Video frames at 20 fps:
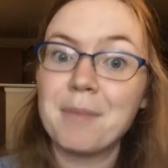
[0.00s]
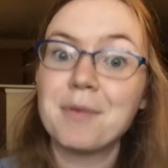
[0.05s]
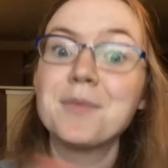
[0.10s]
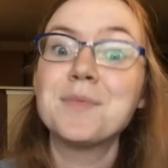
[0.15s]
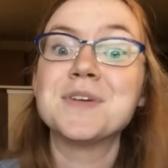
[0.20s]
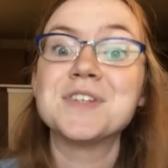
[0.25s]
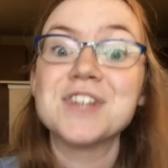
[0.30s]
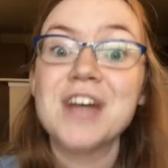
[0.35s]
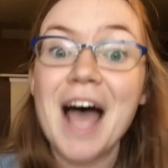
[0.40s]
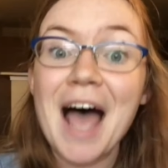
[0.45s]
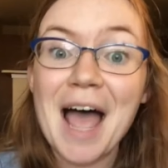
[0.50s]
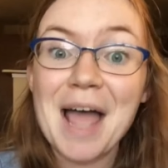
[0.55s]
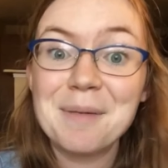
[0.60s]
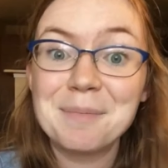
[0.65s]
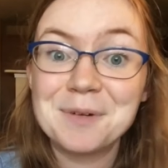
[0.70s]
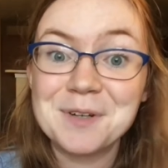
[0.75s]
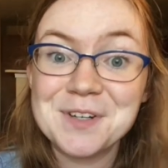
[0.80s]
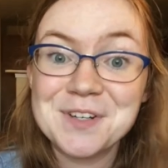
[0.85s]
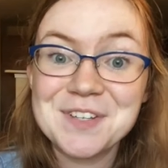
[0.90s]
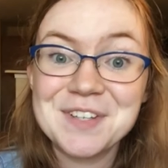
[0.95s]
which I
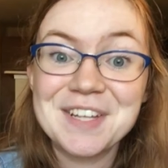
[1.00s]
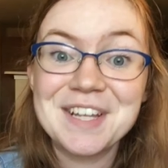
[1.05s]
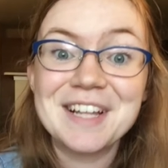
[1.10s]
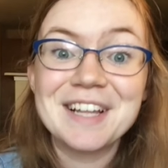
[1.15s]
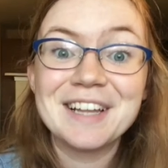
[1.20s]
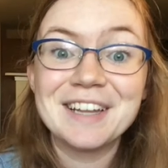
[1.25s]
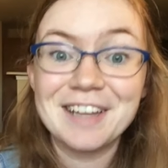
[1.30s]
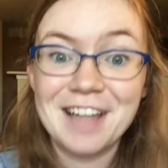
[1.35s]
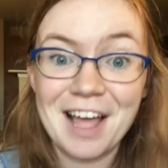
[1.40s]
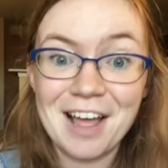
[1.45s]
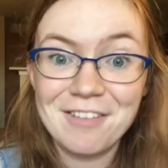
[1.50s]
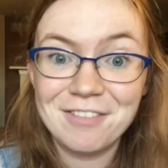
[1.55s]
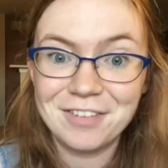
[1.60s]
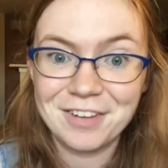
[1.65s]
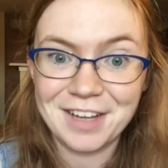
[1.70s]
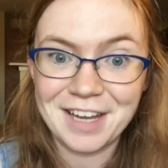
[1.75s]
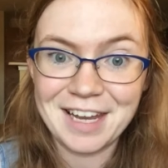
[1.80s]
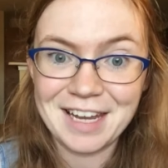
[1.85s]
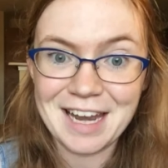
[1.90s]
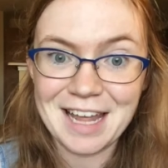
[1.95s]
personally love
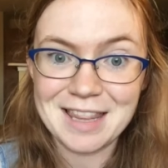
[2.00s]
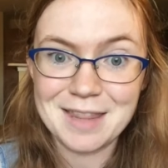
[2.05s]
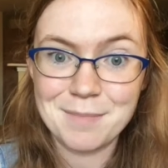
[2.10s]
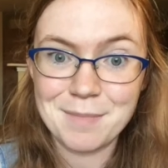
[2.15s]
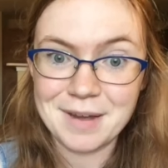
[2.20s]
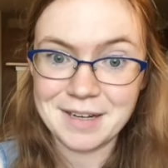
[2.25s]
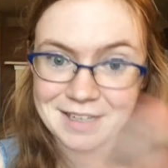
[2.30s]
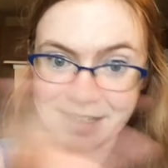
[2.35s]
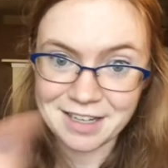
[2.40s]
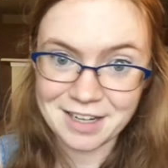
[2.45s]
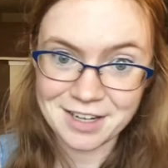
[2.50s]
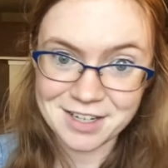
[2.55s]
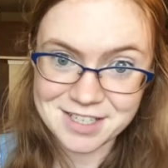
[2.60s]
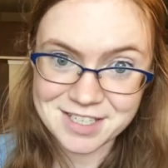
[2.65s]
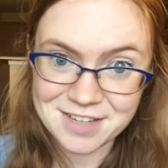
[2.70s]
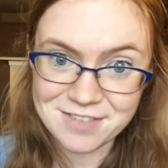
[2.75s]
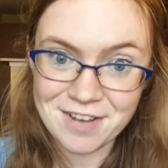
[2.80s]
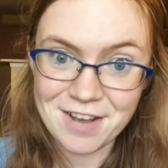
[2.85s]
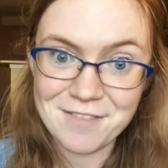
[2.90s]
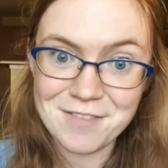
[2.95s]
looking at the meta
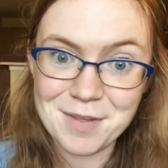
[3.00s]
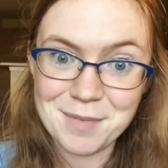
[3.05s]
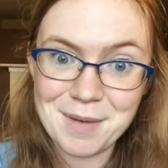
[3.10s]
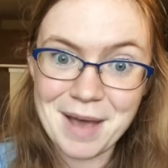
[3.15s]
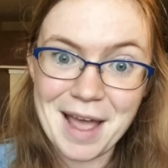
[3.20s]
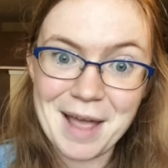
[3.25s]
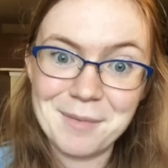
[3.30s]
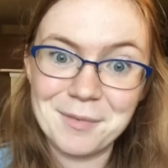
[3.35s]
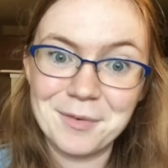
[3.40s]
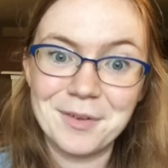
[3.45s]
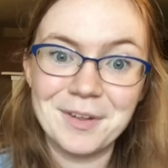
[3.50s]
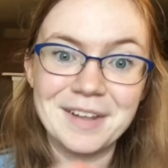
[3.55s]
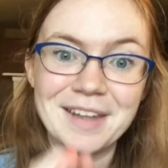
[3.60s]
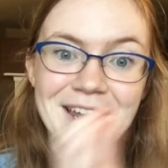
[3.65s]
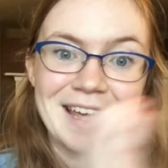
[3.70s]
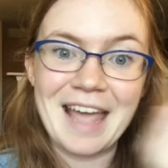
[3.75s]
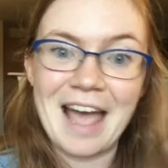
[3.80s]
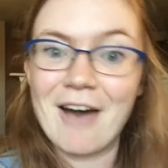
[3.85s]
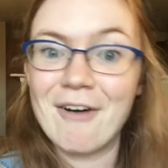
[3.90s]
narrative of the Bible and like how